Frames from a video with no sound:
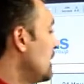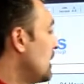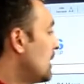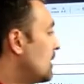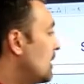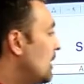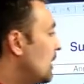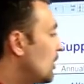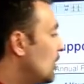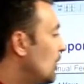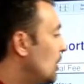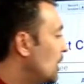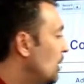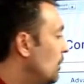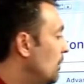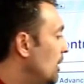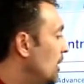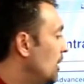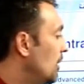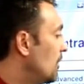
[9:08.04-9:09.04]
my Excel
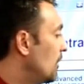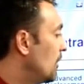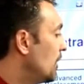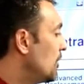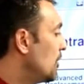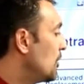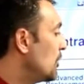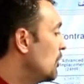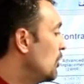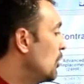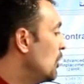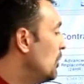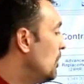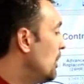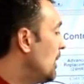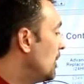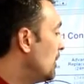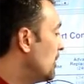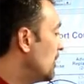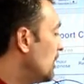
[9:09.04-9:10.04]
document. If I just
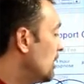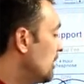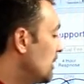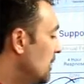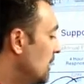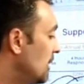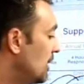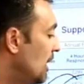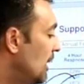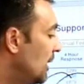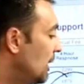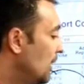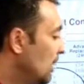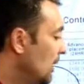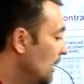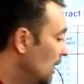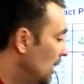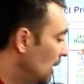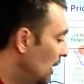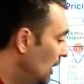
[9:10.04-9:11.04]
zoom out, you can see that.
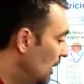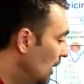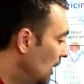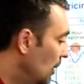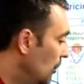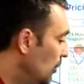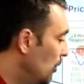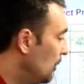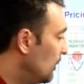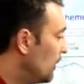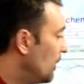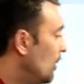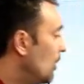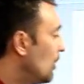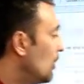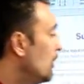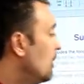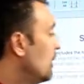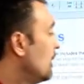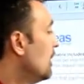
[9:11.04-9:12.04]
Moving
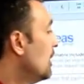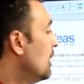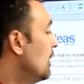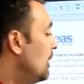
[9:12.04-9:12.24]
on